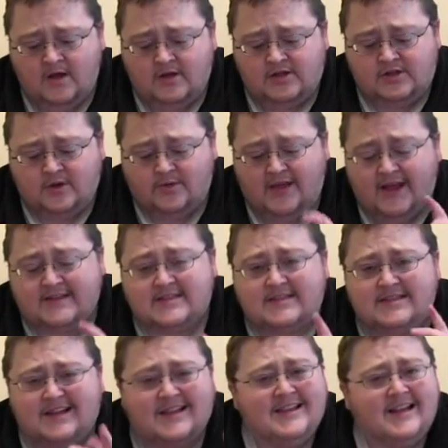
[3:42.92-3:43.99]
So
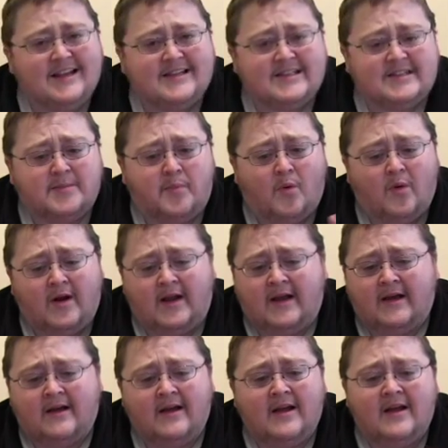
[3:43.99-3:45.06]
that's a little
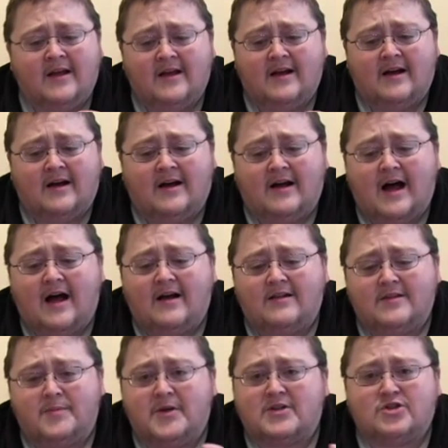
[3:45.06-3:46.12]
disappointing.
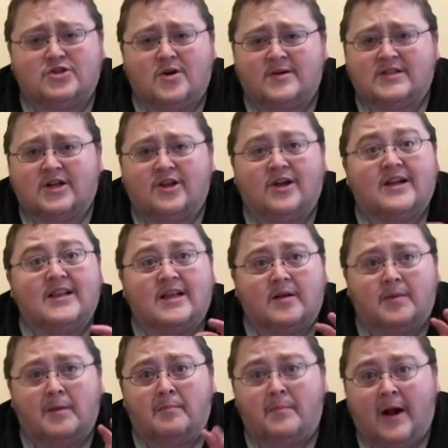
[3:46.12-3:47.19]
The picture is always going to look a
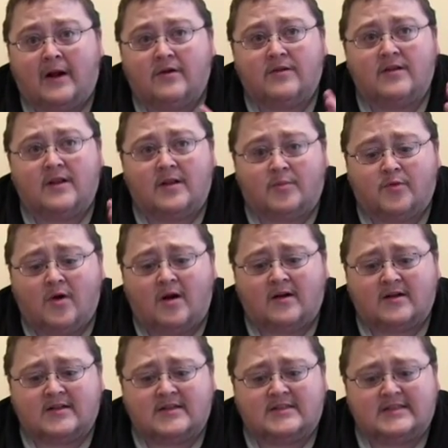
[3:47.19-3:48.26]
little bit better than the
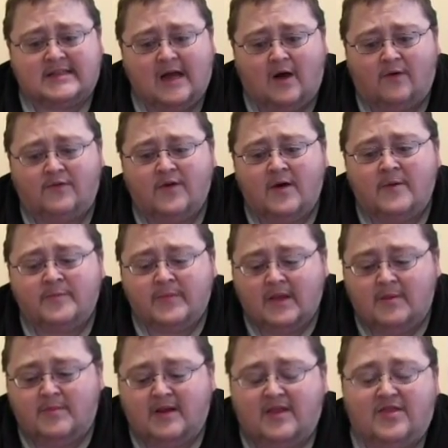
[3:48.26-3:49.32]
product itself,
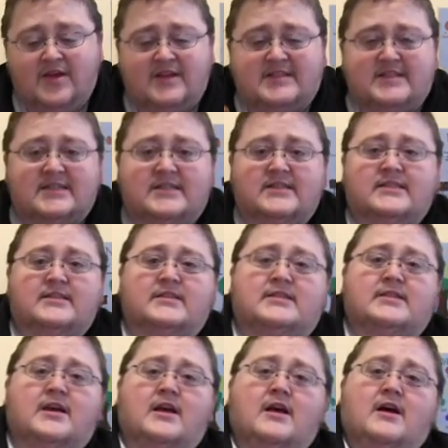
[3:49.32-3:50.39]
but this
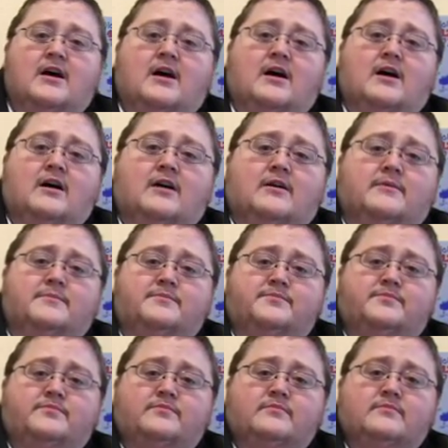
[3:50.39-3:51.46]
is, that's
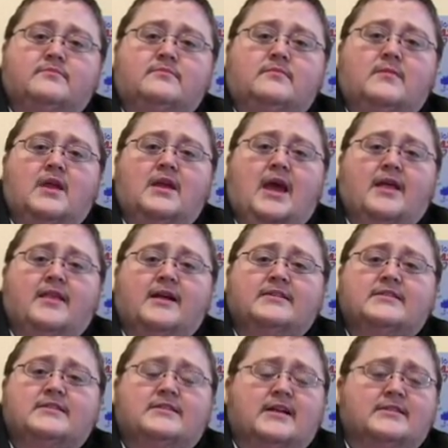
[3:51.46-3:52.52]

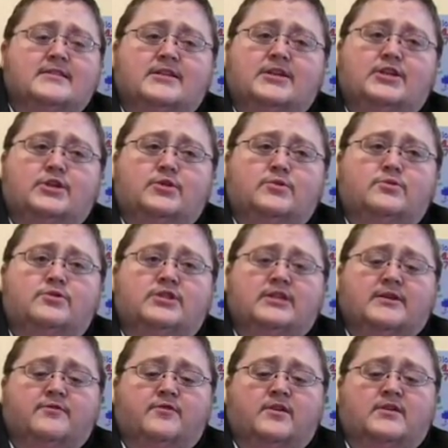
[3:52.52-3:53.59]
a huge
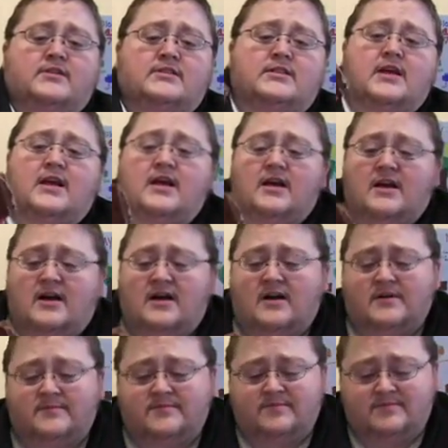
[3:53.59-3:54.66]
difference.
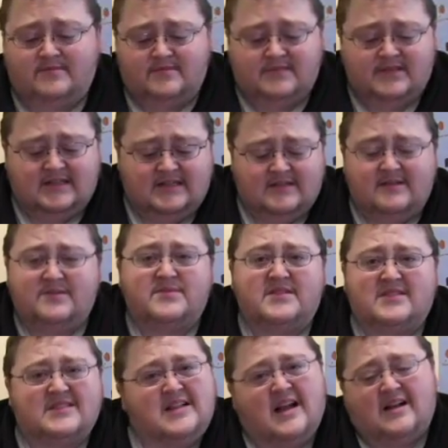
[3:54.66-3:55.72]
And
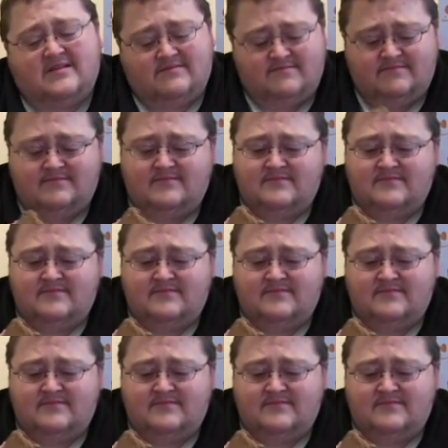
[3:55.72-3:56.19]
it's not